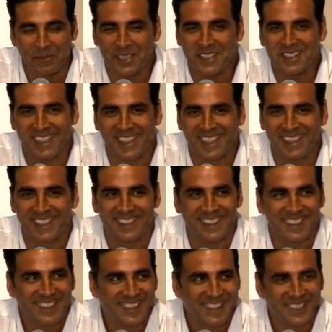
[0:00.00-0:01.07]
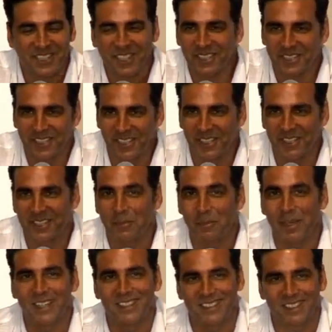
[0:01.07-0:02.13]
I'm just saying, it's
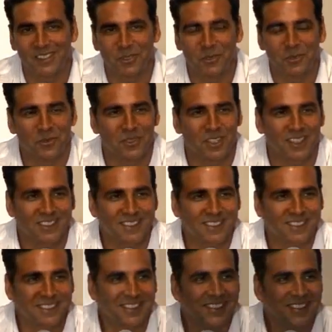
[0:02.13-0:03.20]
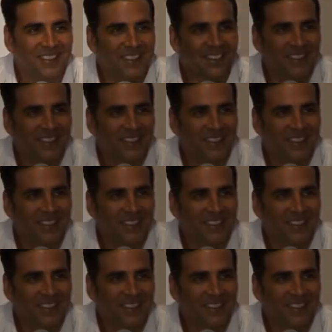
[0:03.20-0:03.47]
amazing to do stunts.